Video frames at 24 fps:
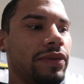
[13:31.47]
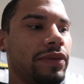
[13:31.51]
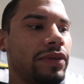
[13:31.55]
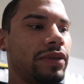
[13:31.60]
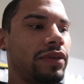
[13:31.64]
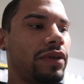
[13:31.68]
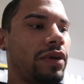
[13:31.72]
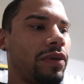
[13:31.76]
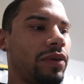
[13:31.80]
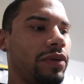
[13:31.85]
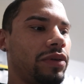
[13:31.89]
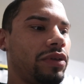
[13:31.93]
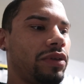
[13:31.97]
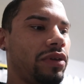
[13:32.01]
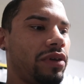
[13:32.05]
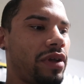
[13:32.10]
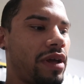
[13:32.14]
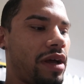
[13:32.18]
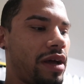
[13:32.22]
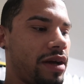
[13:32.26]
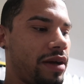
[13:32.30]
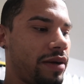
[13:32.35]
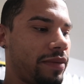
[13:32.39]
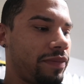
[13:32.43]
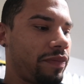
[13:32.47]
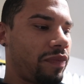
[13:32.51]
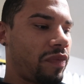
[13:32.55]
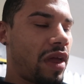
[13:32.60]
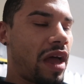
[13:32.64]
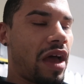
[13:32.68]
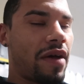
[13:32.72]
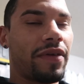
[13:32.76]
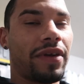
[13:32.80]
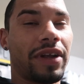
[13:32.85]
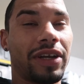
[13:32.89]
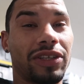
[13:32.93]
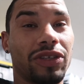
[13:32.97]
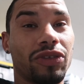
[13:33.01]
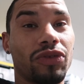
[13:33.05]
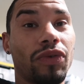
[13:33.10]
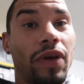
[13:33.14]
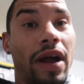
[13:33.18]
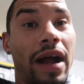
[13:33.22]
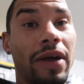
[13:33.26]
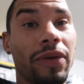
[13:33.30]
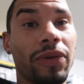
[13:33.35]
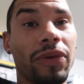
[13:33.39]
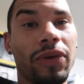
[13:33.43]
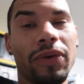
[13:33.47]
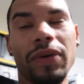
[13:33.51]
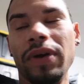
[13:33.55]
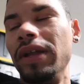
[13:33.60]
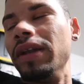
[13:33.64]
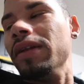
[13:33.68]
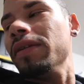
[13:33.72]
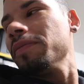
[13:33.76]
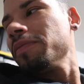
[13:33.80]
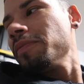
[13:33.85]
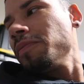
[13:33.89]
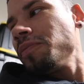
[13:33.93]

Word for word: So it should uh, have a nice growl to it.